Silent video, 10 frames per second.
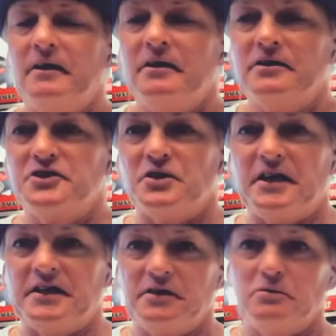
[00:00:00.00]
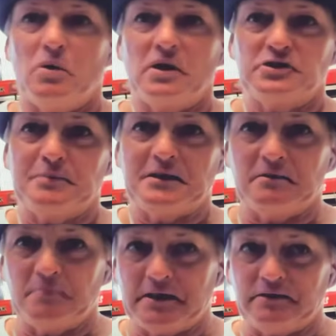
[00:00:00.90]
So they didn't want to spend the
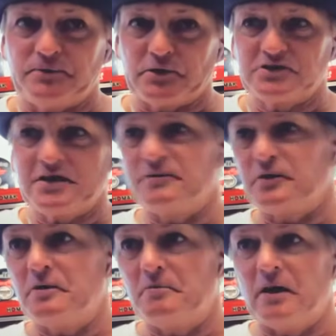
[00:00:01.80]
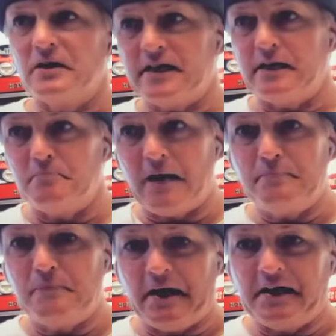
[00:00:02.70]
money first off to homologate my bike.